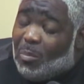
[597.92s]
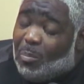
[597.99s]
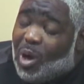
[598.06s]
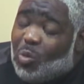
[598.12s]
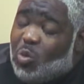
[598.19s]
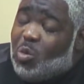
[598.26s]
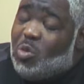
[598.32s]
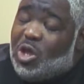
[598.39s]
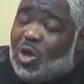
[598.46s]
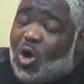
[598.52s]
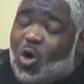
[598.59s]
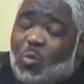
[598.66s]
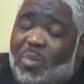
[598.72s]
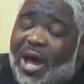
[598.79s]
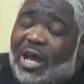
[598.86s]
But when we
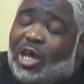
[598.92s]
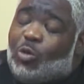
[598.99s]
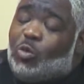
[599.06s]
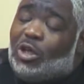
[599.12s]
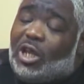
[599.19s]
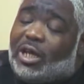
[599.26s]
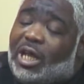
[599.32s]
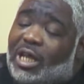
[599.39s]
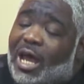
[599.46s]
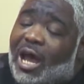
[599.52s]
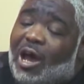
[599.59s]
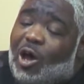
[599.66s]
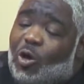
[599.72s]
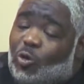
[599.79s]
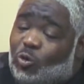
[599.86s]
go back and we look at
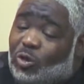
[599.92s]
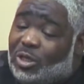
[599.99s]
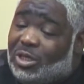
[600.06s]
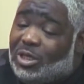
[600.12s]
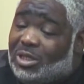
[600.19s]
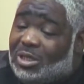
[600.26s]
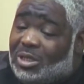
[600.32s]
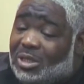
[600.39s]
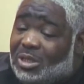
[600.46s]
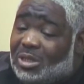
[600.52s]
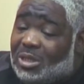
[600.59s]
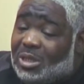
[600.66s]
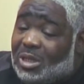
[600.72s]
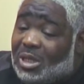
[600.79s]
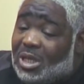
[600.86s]
Aun
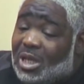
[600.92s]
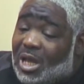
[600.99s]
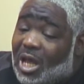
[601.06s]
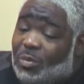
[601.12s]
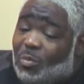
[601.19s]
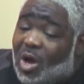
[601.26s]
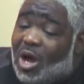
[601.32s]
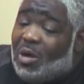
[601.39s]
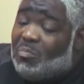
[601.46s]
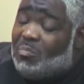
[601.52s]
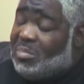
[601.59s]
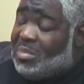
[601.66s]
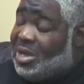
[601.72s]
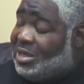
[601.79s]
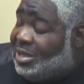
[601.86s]
and
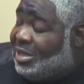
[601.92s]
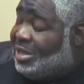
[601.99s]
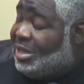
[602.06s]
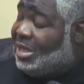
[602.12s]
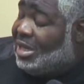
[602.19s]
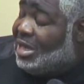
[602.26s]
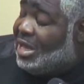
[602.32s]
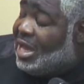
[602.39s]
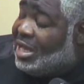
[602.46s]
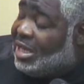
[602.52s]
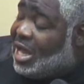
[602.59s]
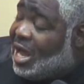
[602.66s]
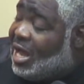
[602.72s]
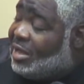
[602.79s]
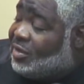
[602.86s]
Muhammad and
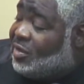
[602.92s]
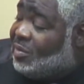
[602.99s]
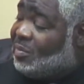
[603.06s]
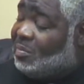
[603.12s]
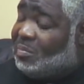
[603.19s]
Qasim,